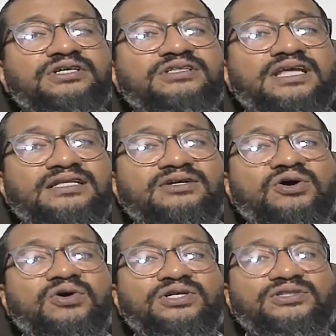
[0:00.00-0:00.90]
that the
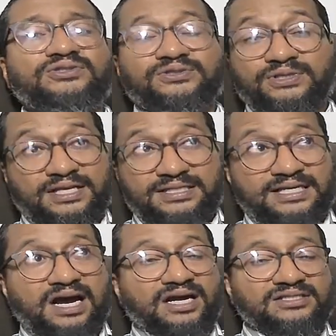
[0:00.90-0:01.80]

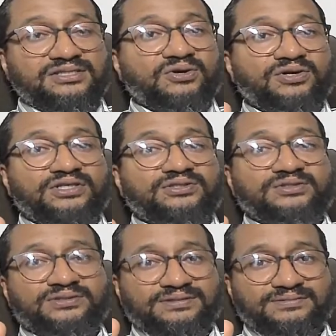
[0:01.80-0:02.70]
Descartes
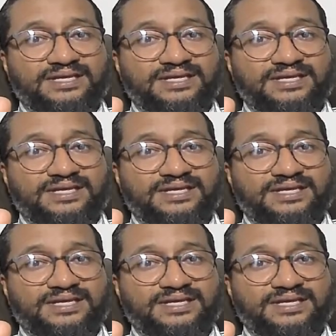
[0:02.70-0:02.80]
Cogito